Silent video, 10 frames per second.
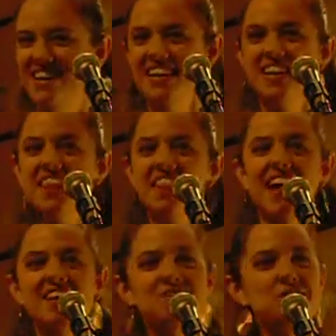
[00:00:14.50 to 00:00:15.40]

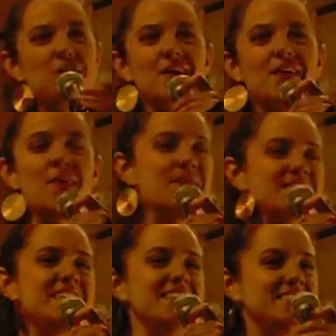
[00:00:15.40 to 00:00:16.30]
that joke
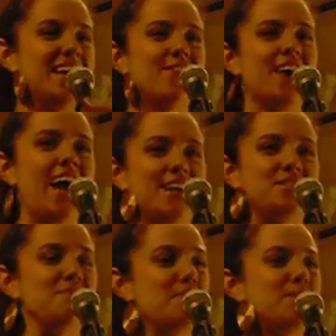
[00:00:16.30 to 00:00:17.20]
always gets that
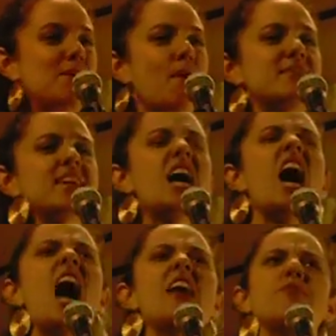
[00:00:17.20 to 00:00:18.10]
reaction. People are always like,
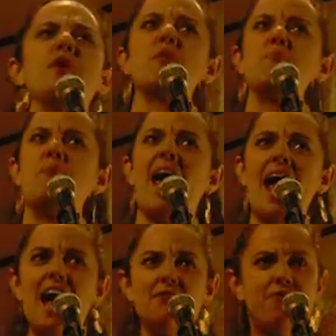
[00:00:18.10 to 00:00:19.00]
I feel
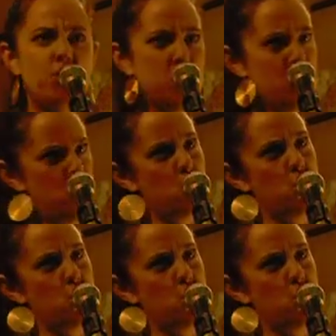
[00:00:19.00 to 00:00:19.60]
bad for you.